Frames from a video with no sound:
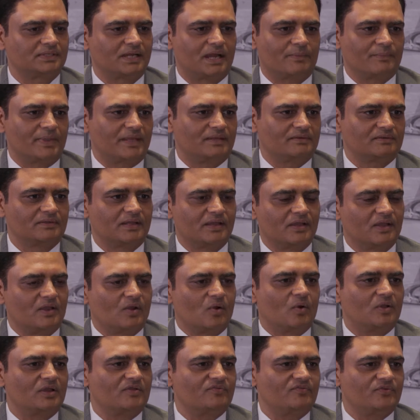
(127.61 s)
I mean,
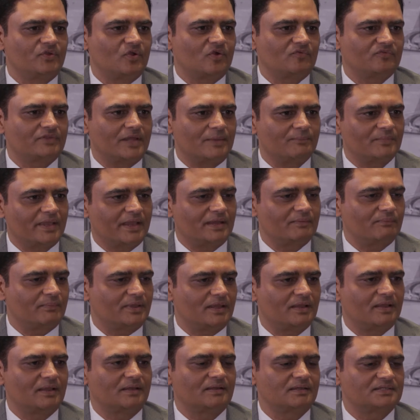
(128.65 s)
only few of them can
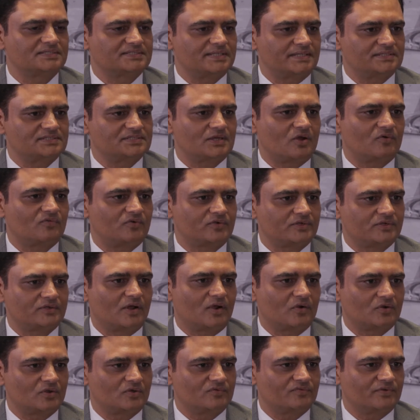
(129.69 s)
make sense of it,
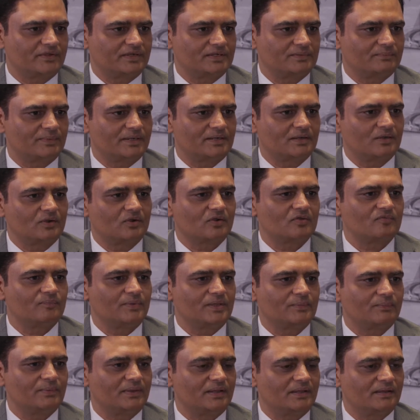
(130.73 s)
out of it, but a lot of
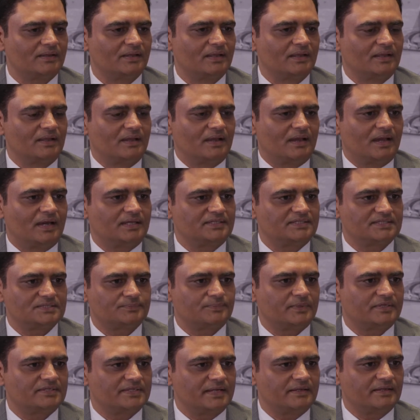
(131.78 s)
people are
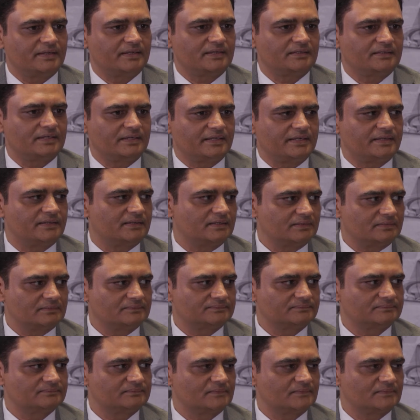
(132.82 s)
just presenting the data